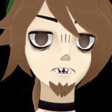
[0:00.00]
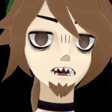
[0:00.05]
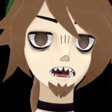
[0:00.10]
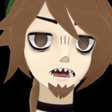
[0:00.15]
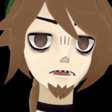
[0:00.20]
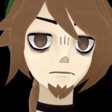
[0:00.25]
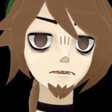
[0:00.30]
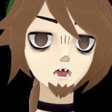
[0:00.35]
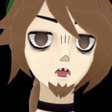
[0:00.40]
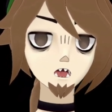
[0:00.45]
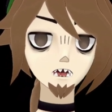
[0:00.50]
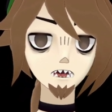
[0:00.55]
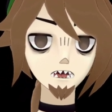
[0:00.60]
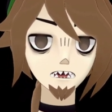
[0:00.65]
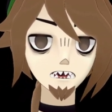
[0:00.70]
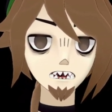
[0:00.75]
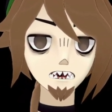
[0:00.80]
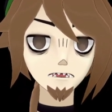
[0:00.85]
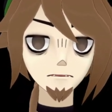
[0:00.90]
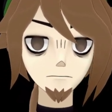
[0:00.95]
I don't.
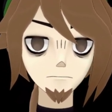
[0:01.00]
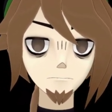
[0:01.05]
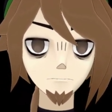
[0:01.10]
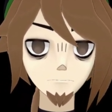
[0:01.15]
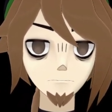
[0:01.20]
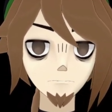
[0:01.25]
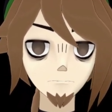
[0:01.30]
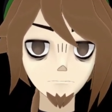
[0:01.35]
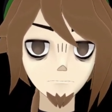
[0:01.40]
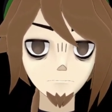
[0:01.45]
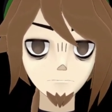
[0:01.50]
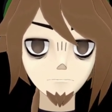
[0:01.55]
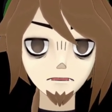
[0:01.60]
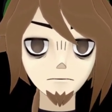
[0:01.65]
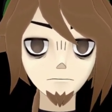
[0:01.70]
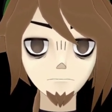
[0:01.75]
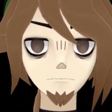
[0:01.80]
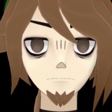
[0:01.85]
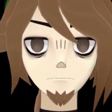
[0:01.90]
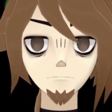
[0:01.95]
I
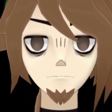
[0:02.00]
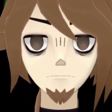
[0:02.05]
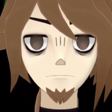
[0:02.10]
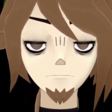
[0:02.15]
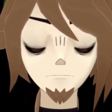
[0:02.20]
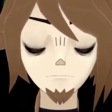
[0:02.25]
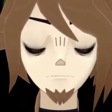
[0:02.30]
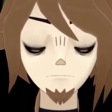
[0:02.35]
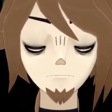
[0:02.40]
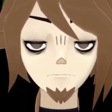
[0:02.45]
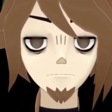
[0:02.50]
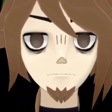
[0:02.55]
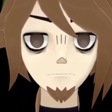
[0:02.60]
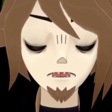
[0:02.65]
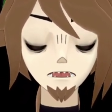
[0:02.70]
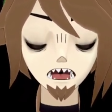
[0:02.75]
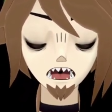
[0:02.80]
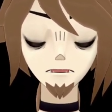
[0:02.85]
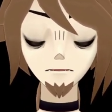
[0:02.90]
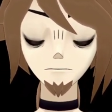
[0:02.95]
love this community. I
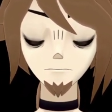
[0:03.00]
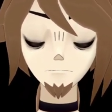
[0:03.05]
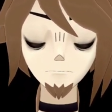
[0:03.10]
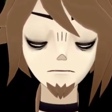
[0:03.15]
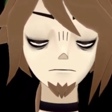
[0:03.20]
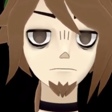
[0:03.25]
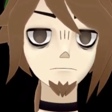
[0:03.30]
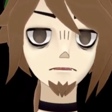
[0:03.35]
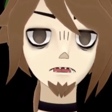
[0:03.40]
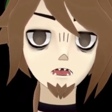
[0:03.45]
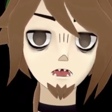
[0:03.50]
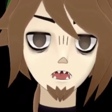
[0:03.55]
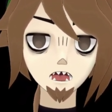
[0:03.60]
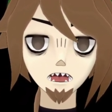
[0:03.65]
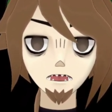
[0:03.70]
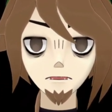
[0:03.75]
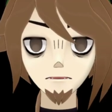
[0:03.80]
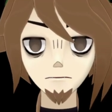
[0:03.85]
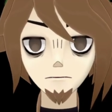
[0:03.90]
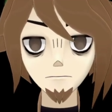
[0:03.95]
love the
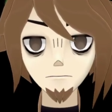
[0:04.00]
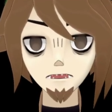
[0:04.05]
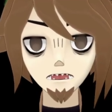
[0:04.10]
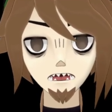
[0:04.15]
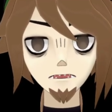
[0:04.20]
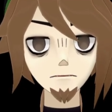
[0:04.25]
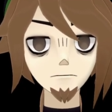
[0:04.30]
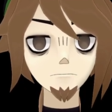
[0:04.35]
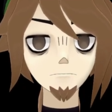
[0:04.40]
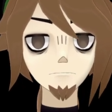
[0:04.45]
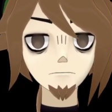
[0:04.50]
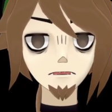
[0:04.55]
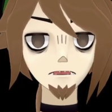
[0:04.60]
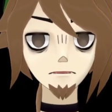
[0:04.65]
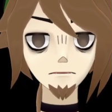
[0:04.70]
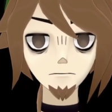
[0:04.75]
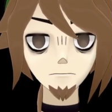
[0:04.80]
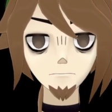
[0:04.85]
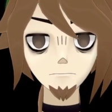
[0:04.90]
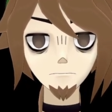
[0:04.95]
Skytemple community. I
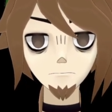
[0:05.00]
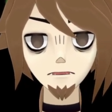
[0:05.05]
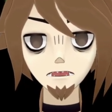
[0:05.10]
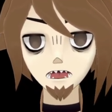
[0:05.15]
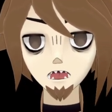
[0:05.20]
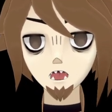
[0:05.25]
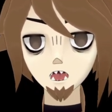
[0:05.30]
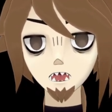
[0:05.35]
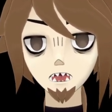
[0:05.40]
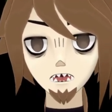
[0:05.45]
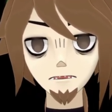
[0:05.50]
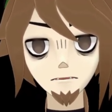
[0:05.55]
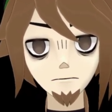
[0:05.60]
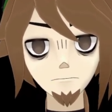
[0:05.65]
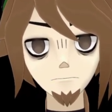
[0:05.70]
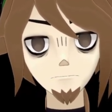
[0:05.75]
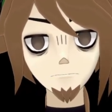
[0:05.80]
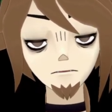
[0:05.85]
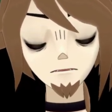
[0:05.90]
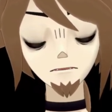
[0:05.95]
love
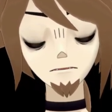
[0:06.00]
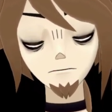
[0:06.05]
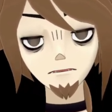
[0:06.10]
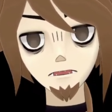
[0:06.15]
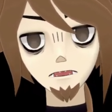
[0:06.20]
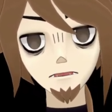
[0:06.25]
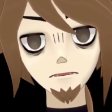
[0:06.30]
everything that